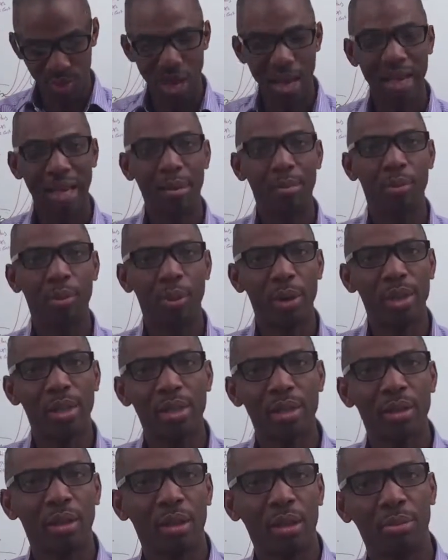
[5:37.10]

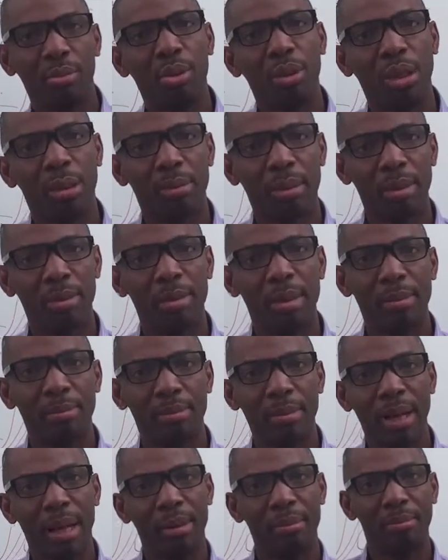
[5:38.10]
elaborating on the project management
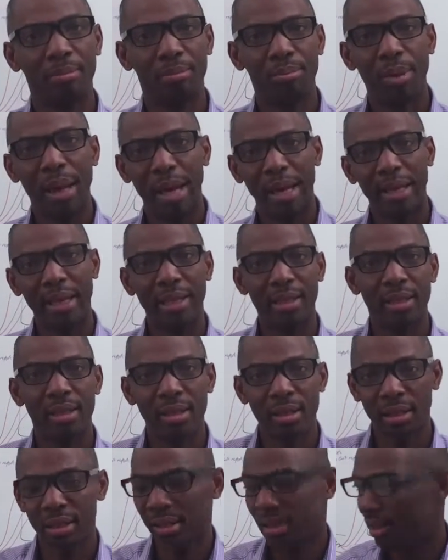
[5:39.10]
plan by
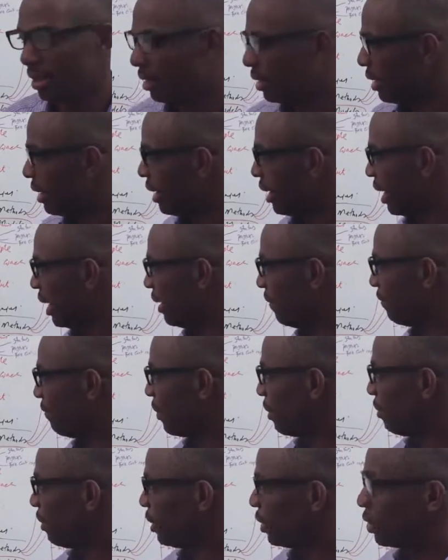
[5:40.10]
inserting
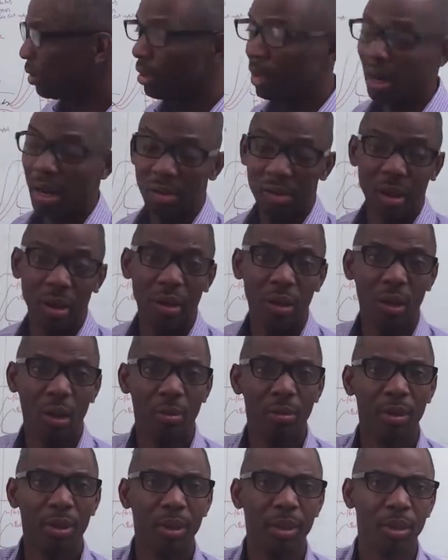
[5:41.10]
information around the
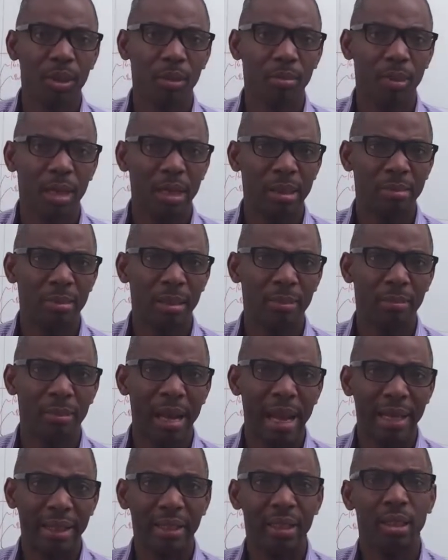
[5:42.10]
communication management
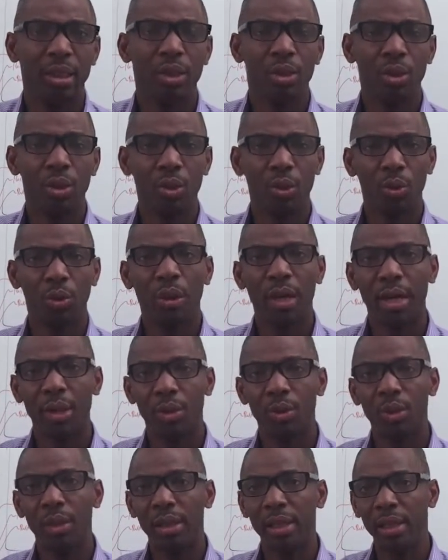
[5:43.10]
plan, you could
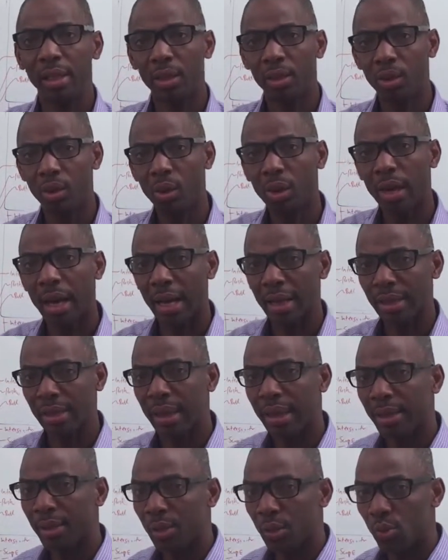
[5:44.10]
actually look at
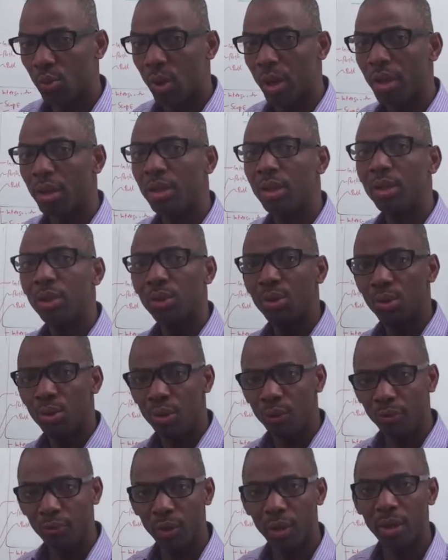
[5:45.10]
that as well to
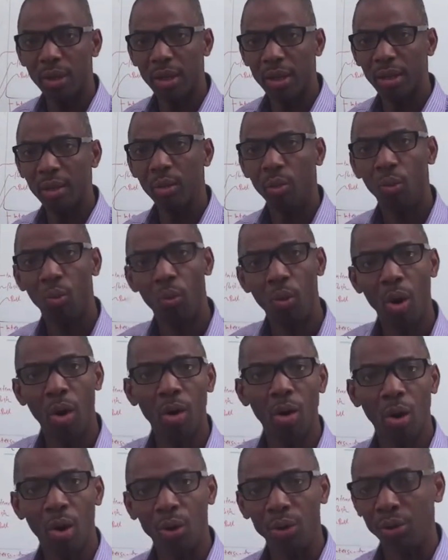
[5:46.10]
further
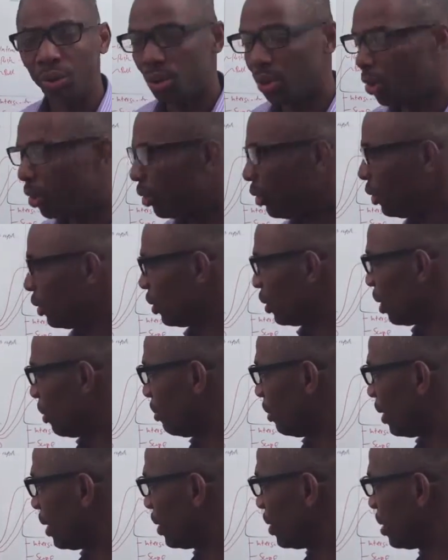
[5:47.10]
work on your
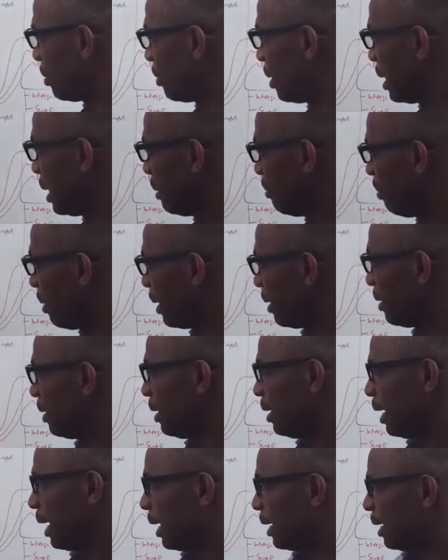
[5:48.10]
communication management plan.
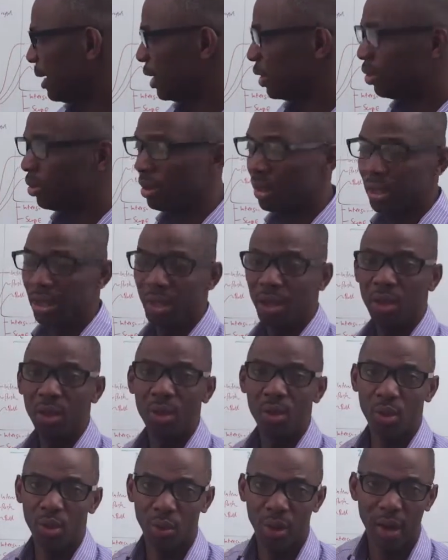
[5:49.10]
And naturally,
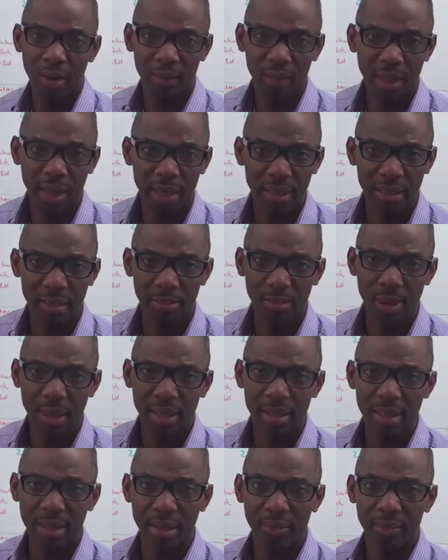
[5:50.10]
you have the
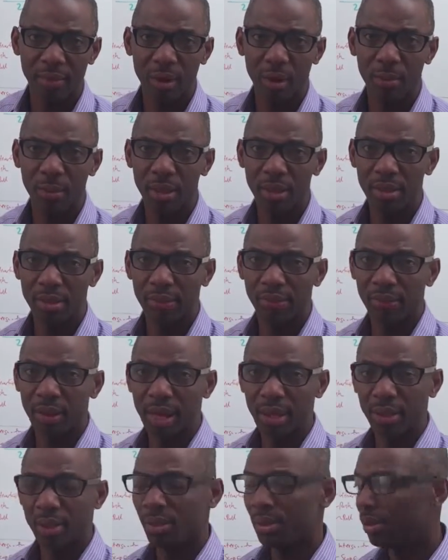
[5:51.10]
enterprise environmental
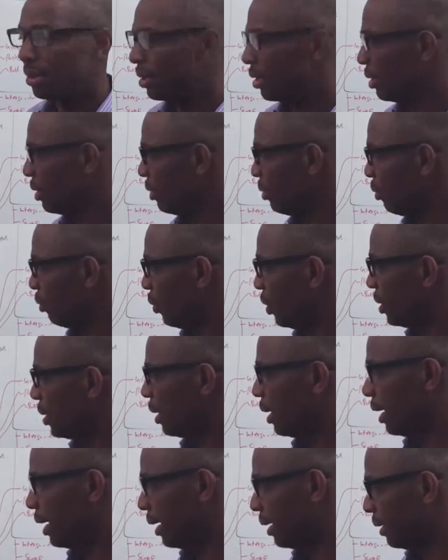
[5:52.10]
factors, which
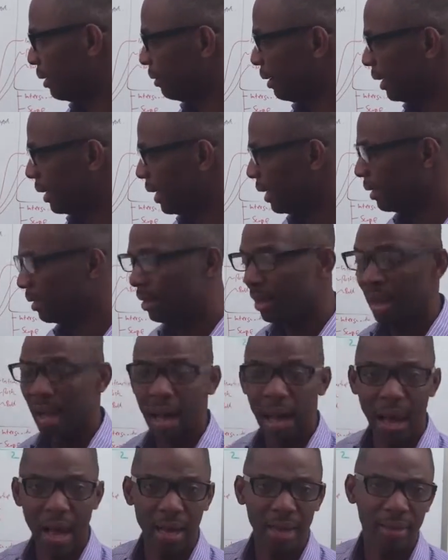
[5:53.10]
are again
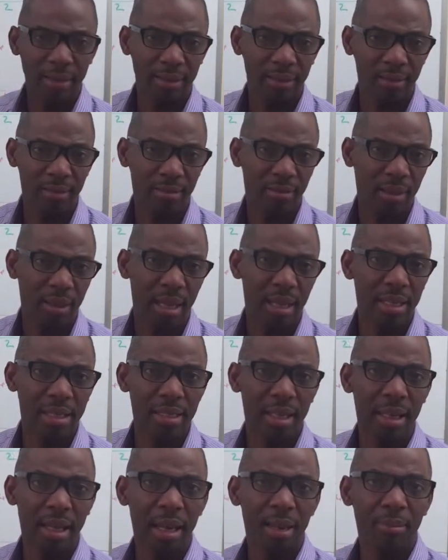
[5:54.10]
things
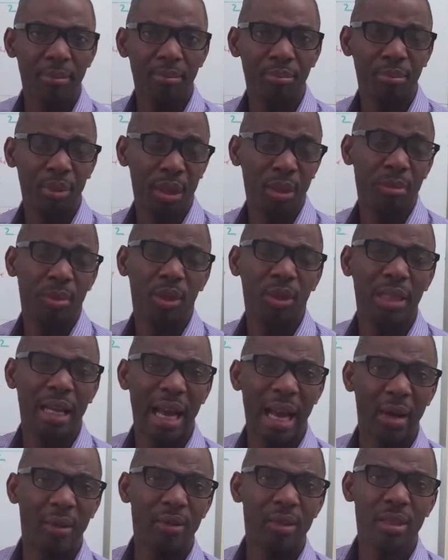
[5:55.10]
that are pretty much
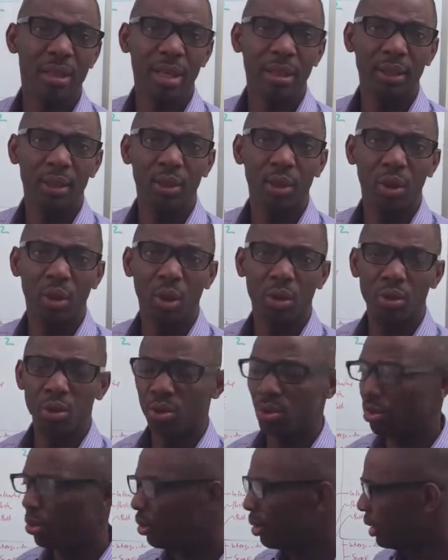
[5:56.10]
outside your
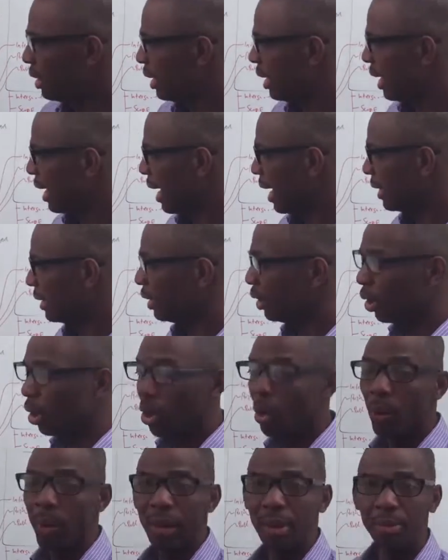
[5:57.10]
control, and the
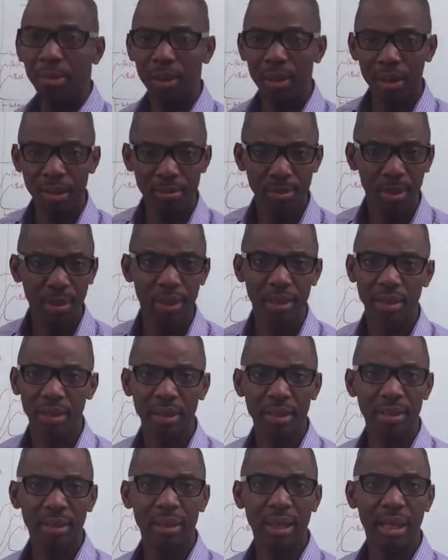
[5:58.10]
OAPs,
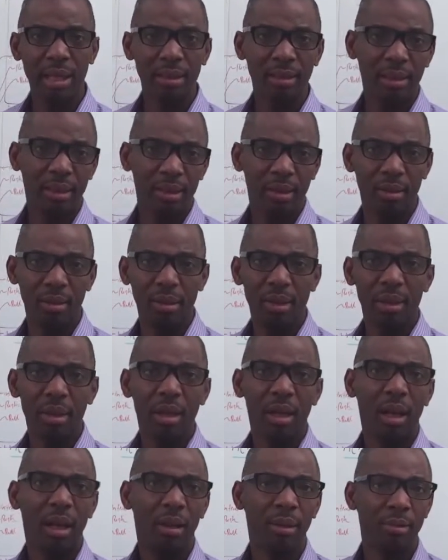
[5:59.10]
policies,
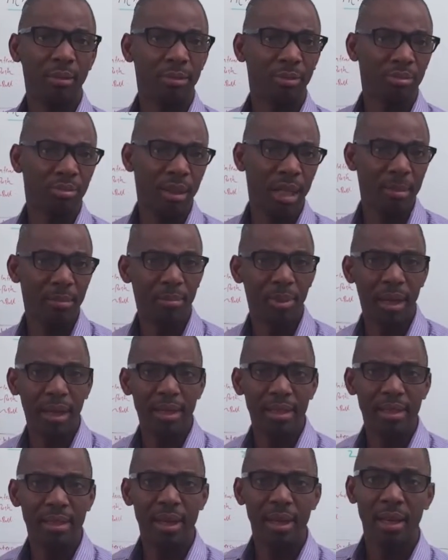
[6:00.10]

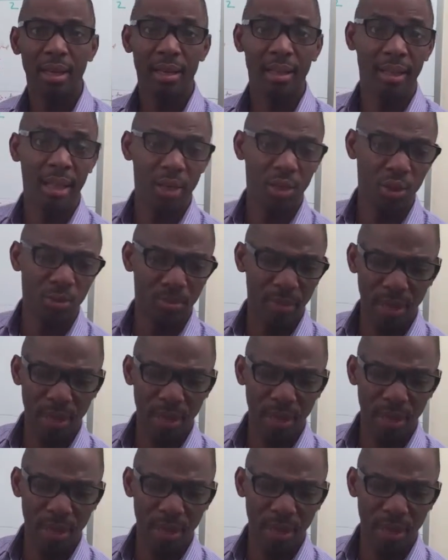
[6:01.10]
templates that you